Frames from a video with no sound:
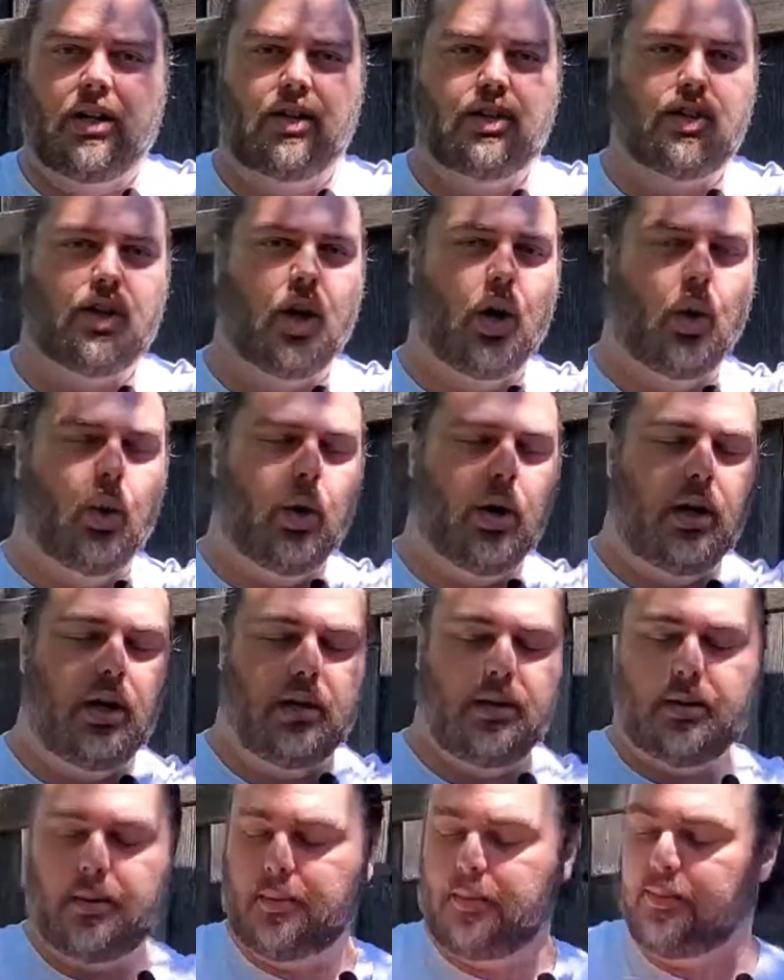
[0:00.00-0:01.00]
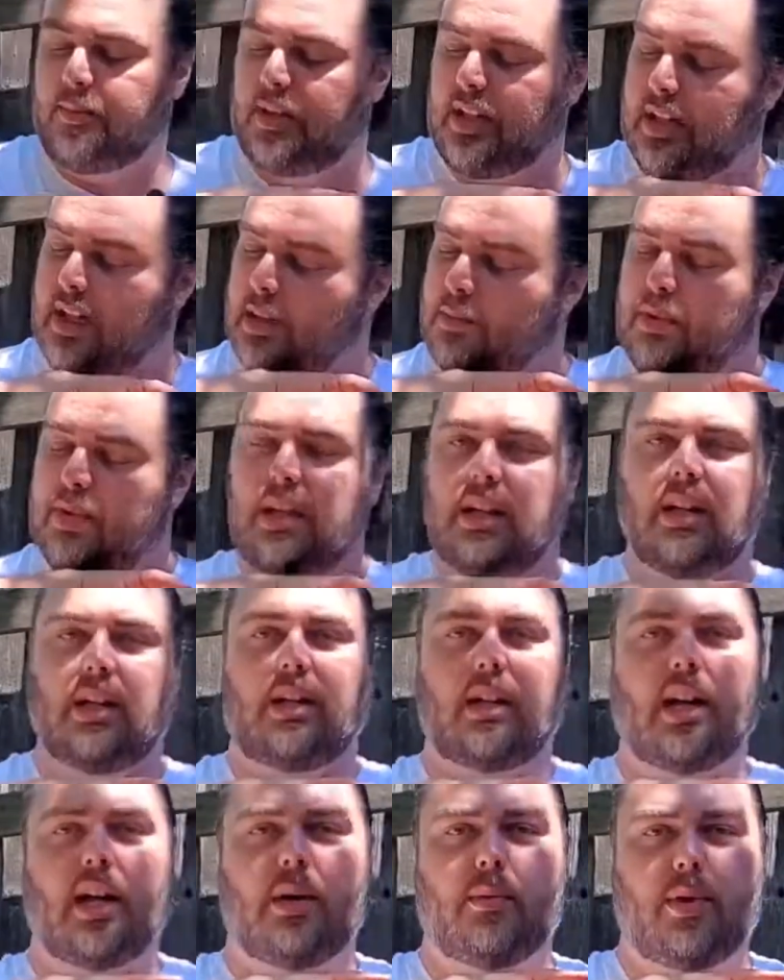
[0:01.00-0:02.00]
So, the impi and
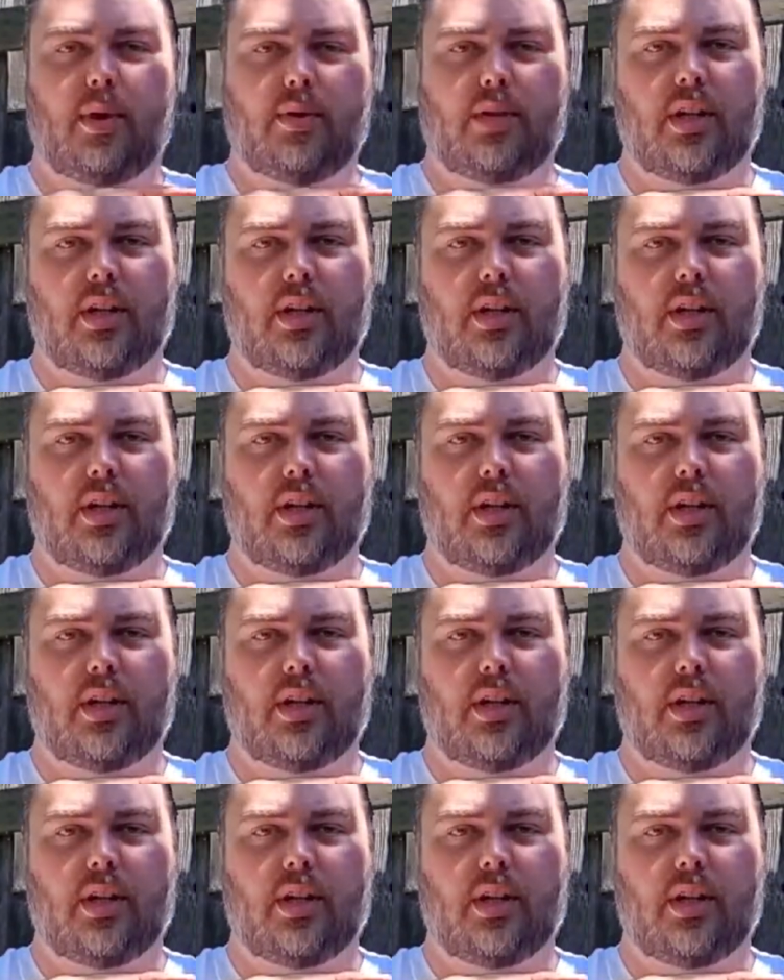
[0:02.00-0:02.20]
the elbow,